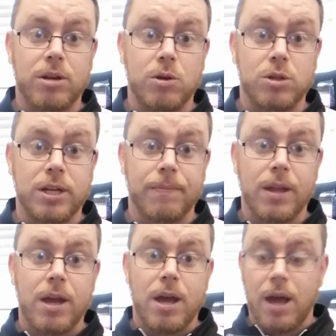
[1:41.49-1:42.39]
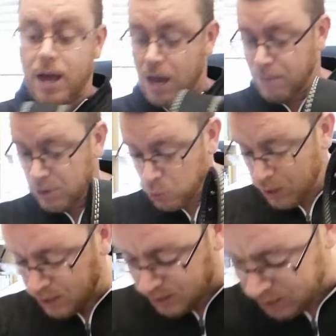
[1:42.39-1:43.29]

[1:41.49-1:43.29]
usually. As well as